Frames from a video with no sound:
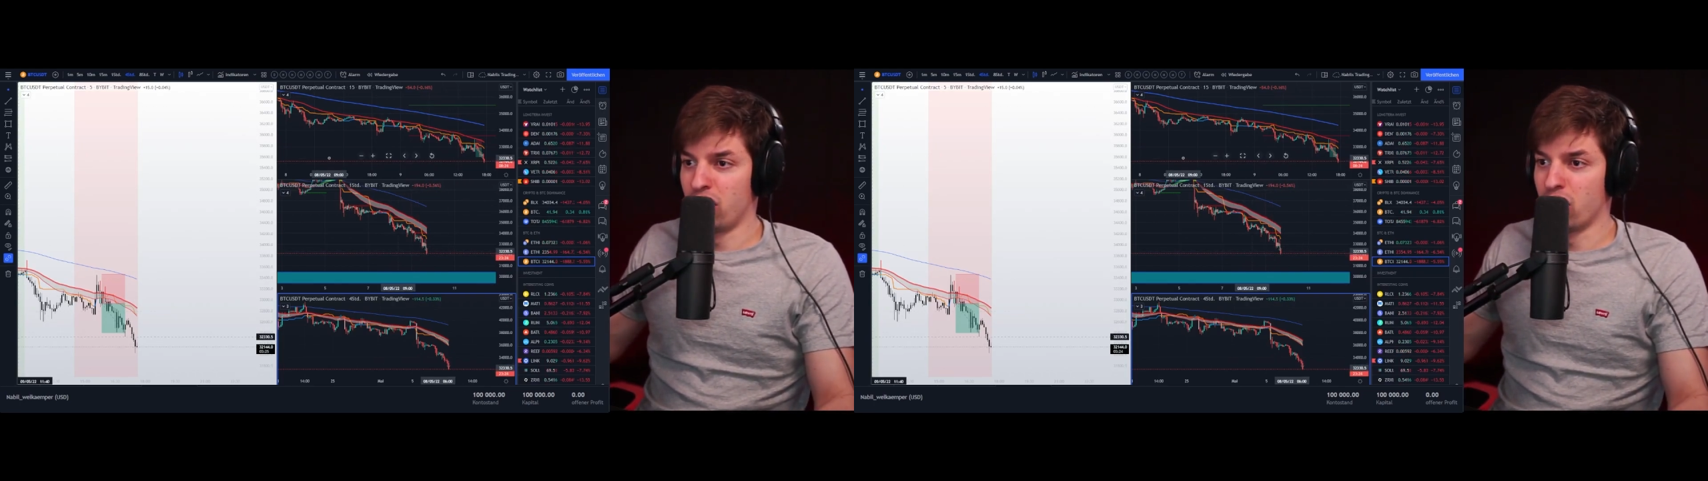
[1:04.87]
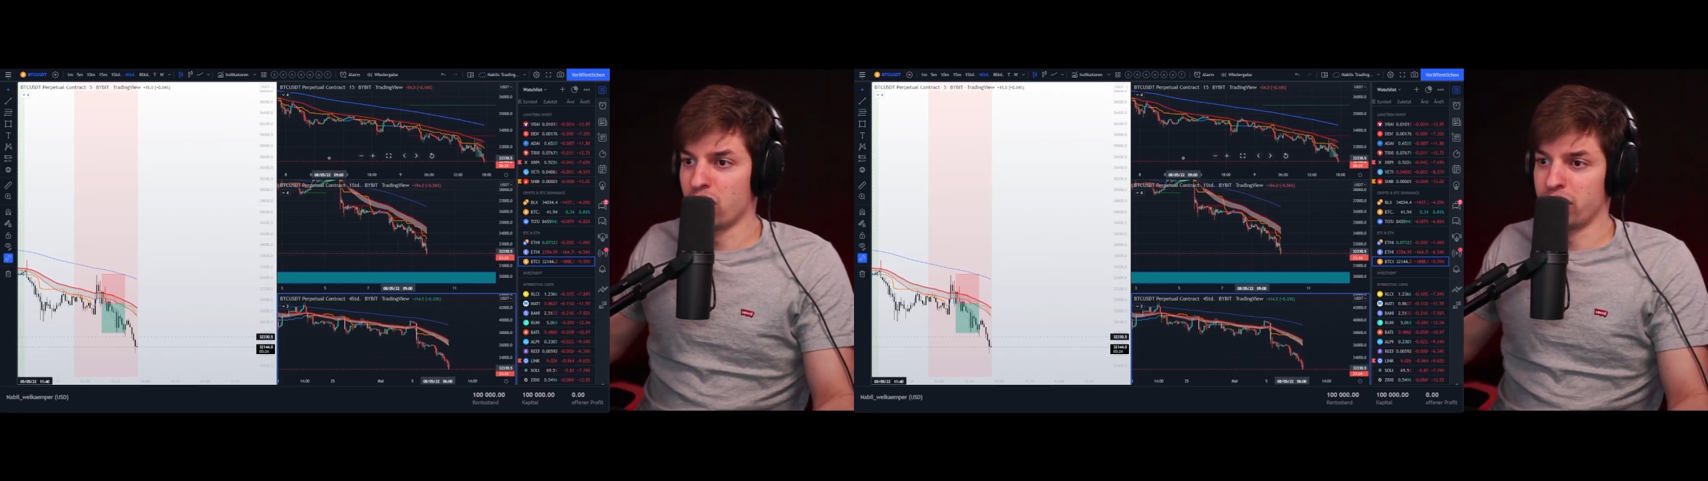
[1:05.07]

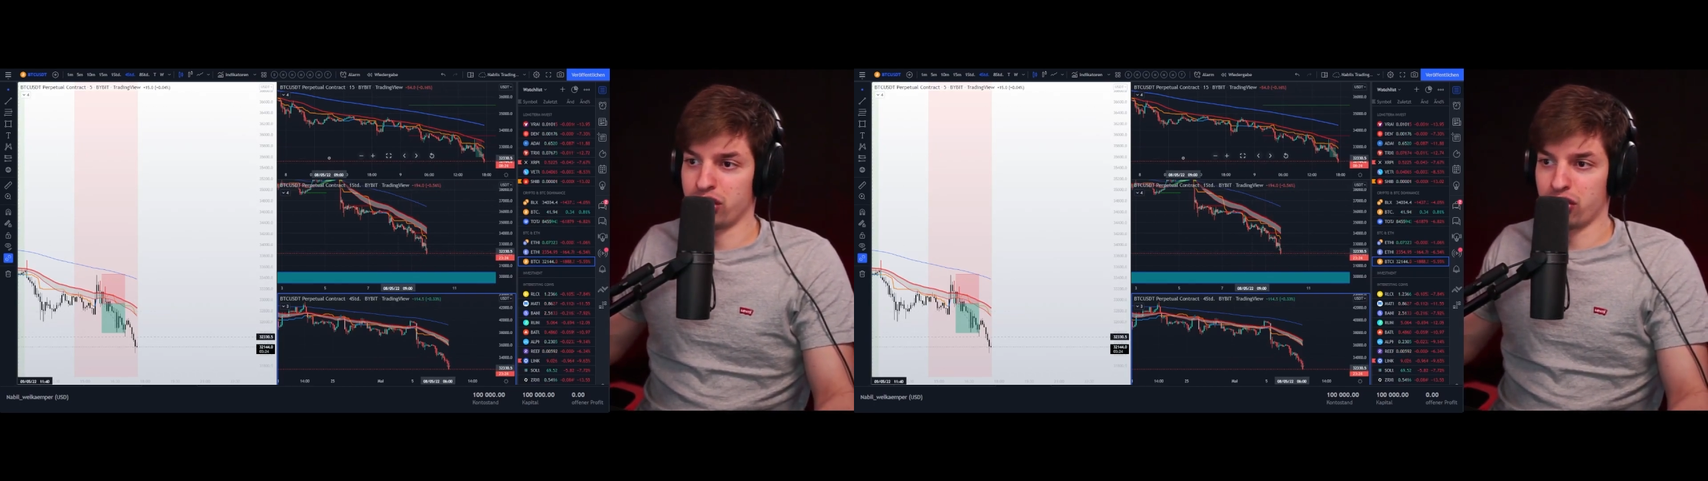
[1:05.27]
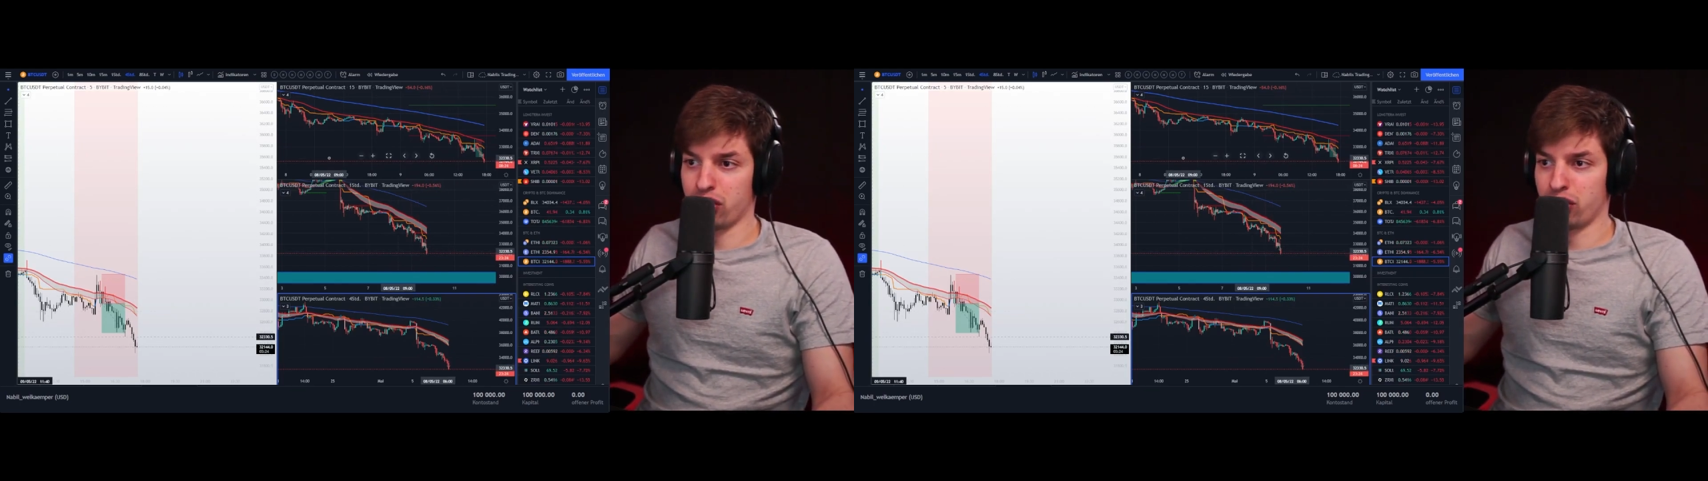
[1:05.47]
long and
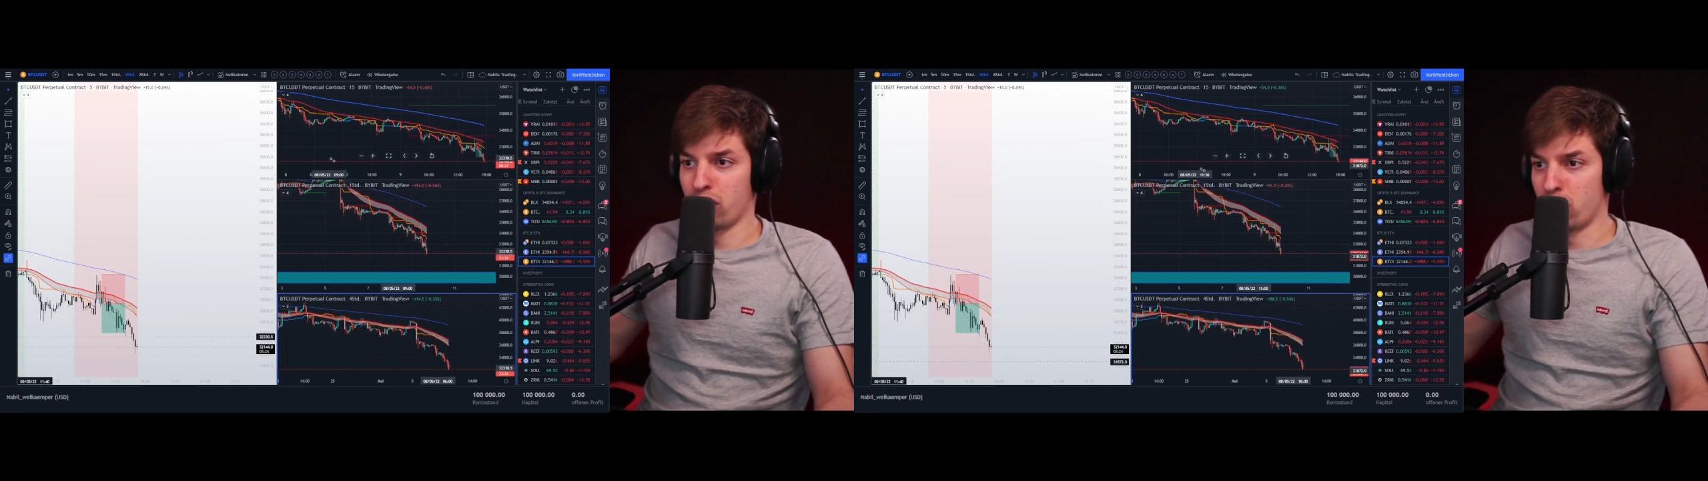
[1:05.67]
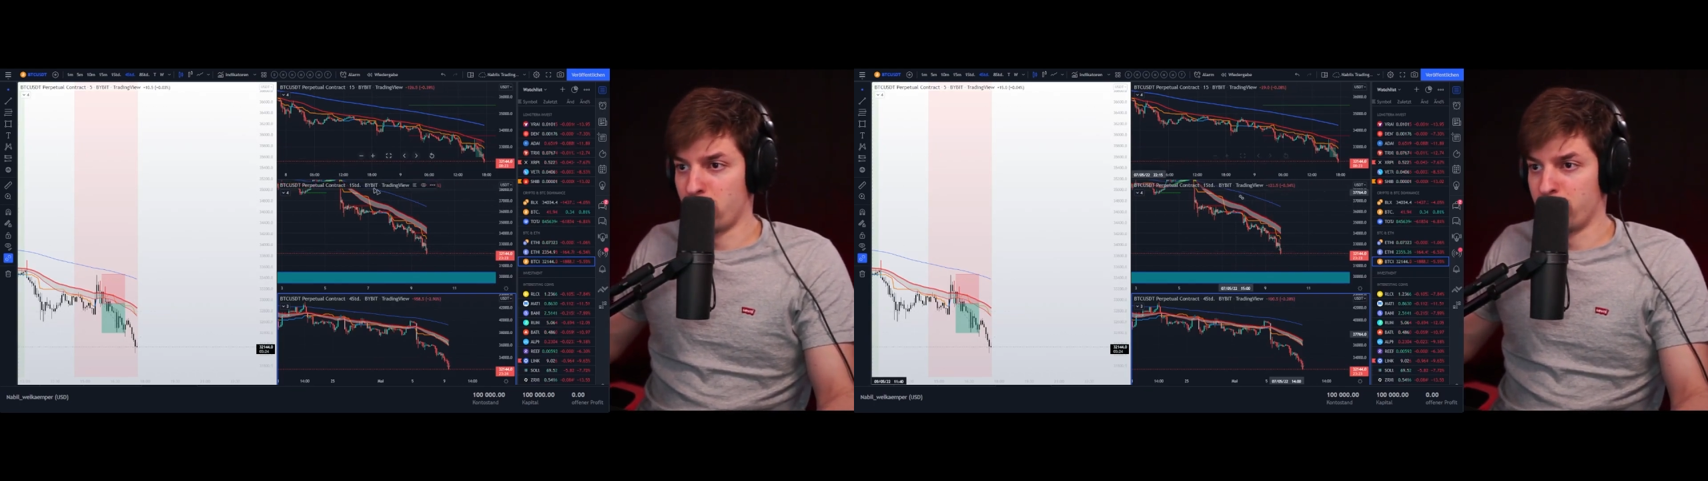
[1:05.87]
short
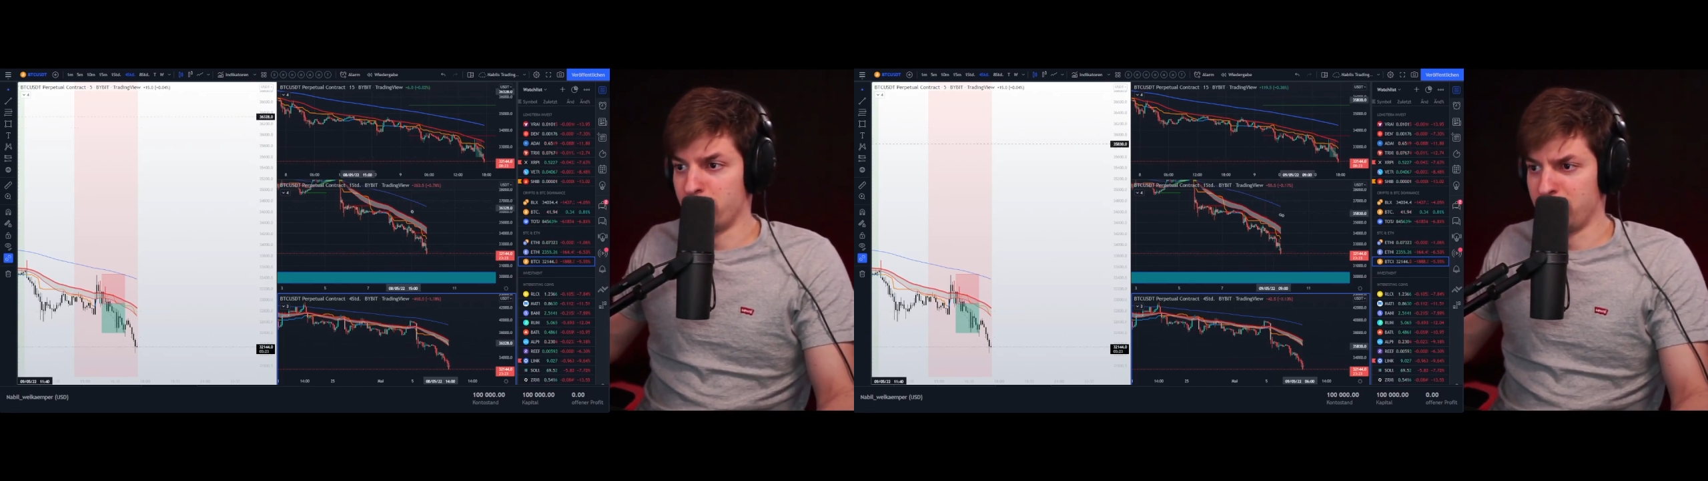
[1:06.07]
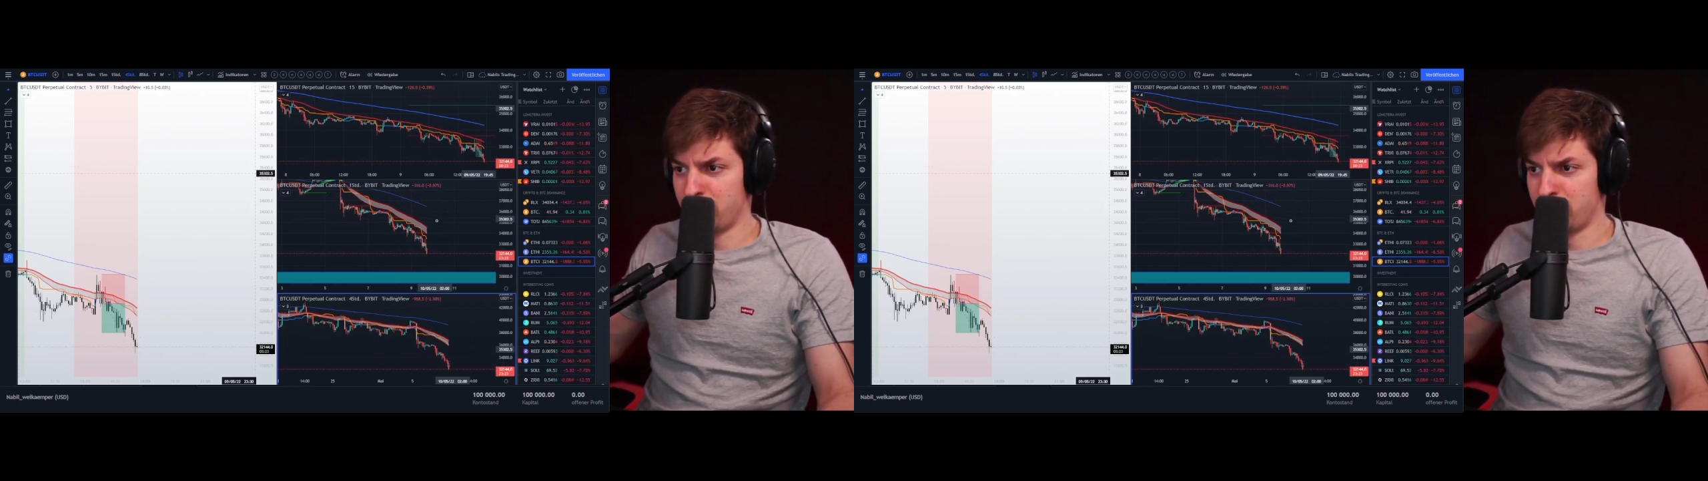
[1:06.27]
term